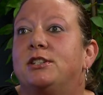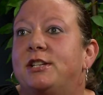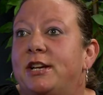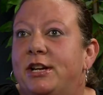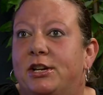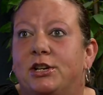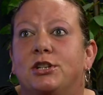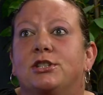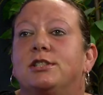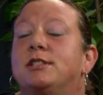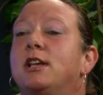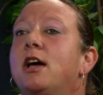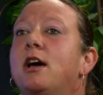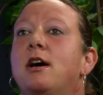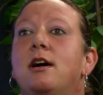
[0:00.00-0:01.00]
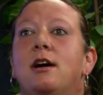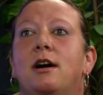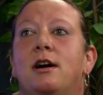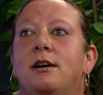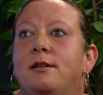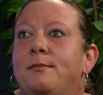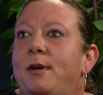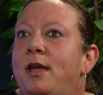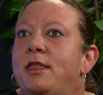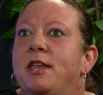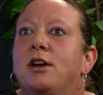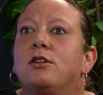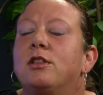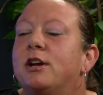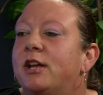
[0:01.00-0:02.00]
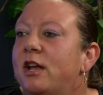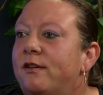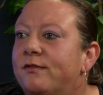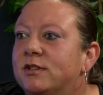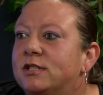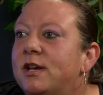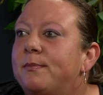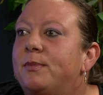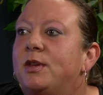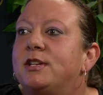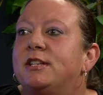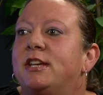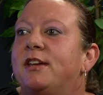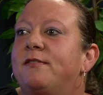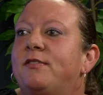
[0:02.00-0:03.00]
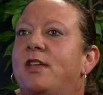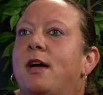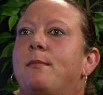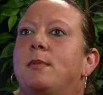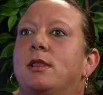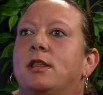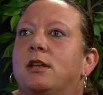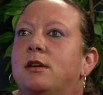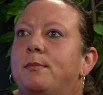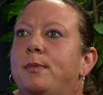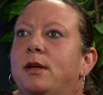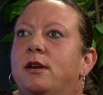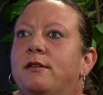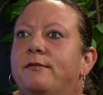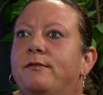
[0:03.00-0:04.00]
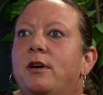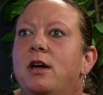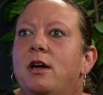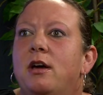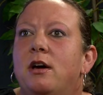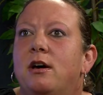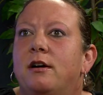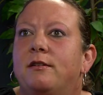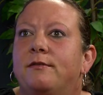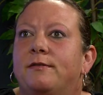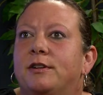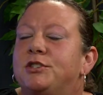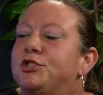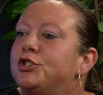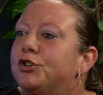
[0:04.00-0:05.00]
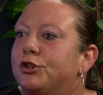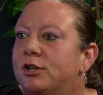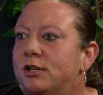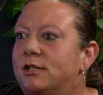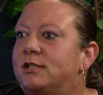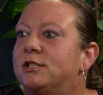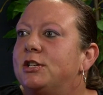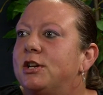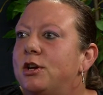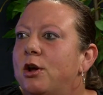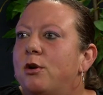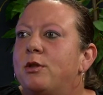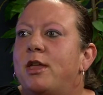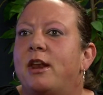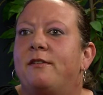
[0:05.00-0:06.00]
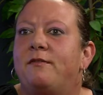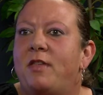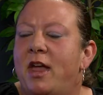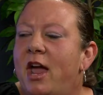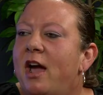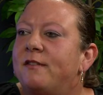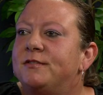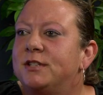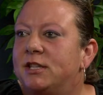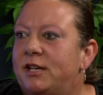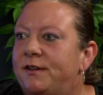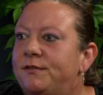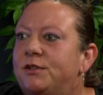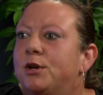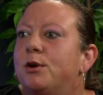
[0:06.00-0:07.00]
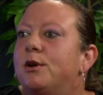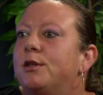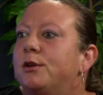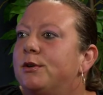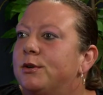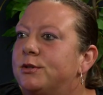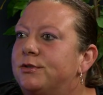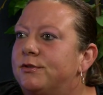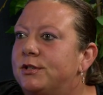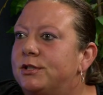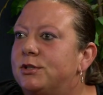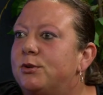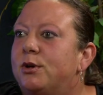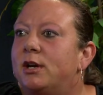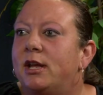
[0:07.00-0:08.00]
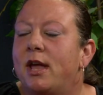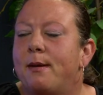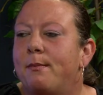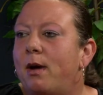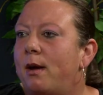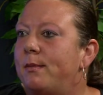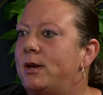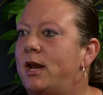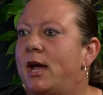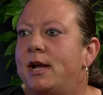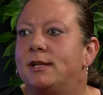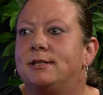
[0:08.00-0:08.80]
caretakers mm-hmm um, and they're looking for something to give them a little bit of of assurance to know that if they have to leave to go to the grocery store to get mom and dad